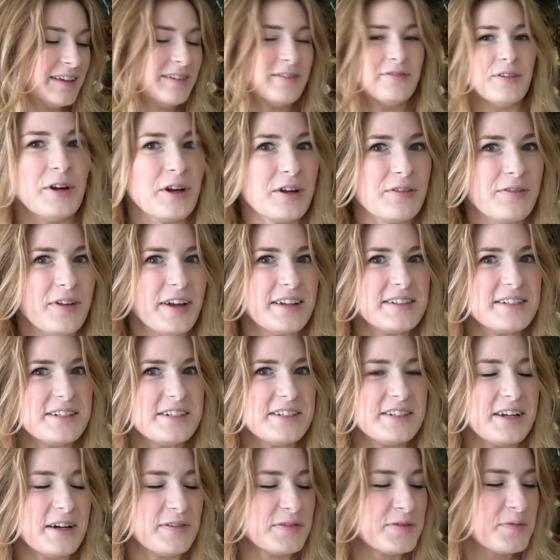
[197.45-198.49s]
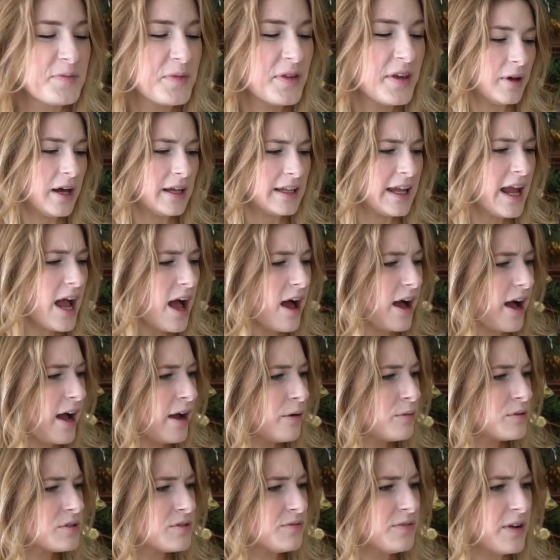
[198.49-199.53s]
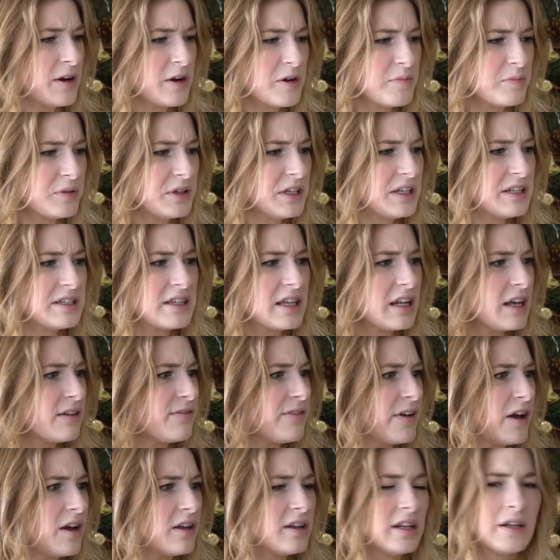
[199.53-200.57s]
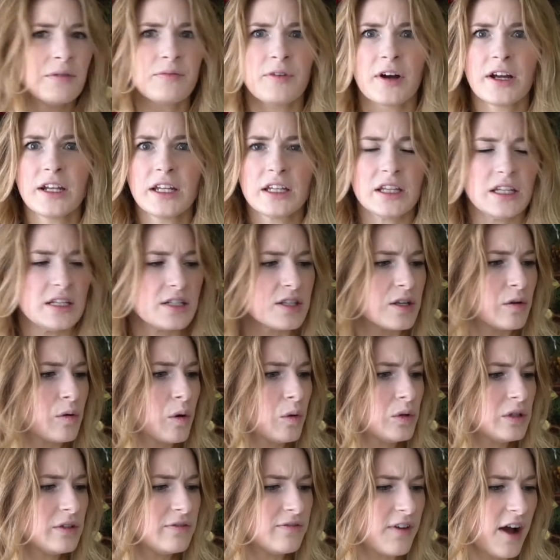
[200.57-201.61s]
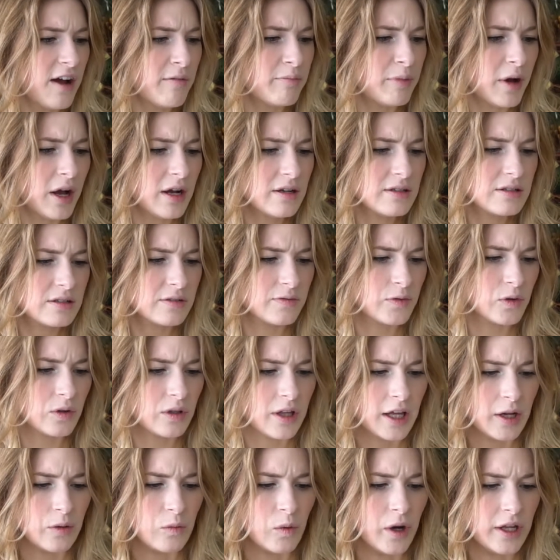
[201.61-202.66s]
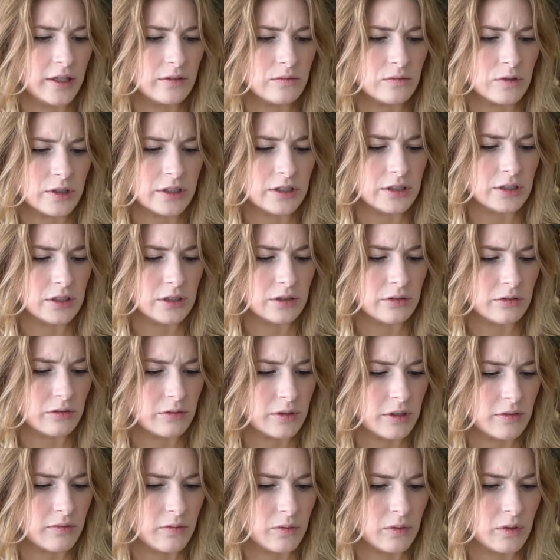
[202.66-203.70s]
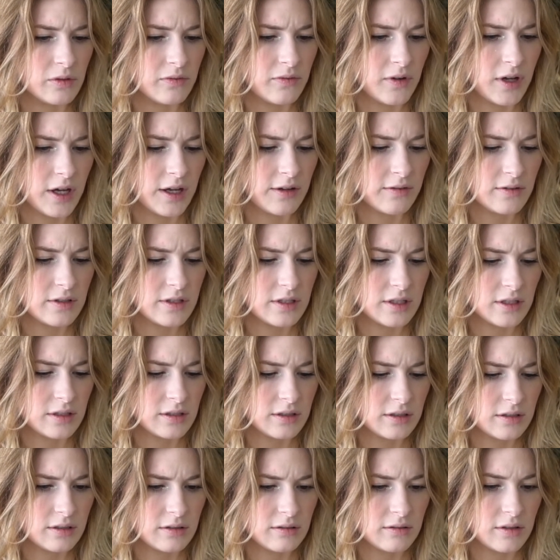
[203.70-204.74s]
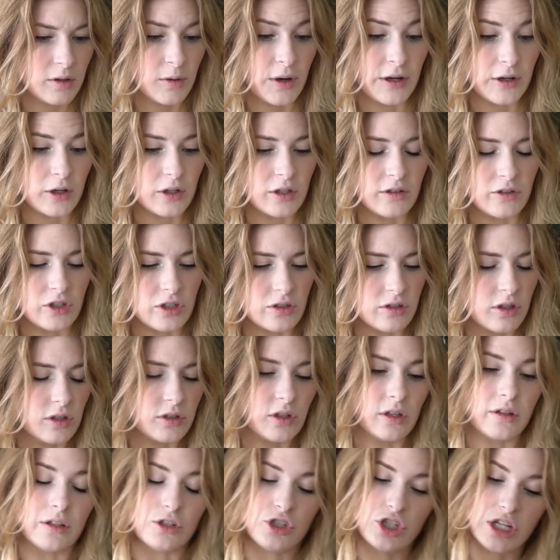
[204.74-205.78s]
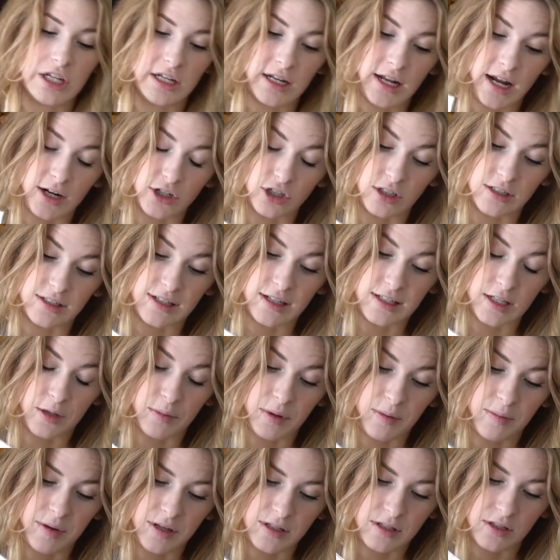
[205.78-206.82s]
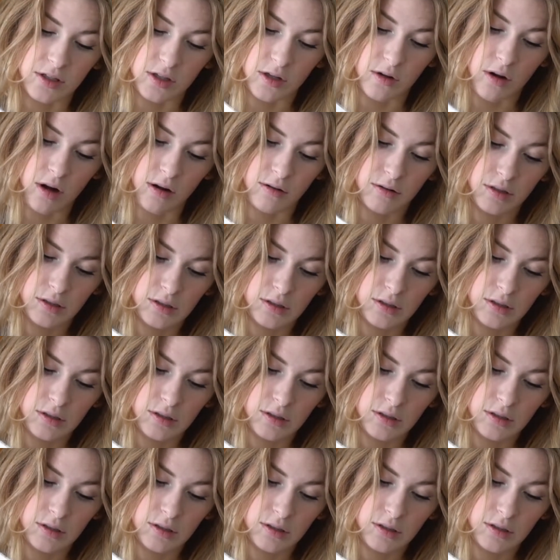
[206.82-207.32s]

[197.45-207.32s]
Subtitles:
Very fancy stuff. But yeah, I was very pleased that I ended up finding these. They were only $5 for like what? 1, 2, 3, 4, 5, 6. Well, I could have just looked on the sheet. It actually says how many pieces there are.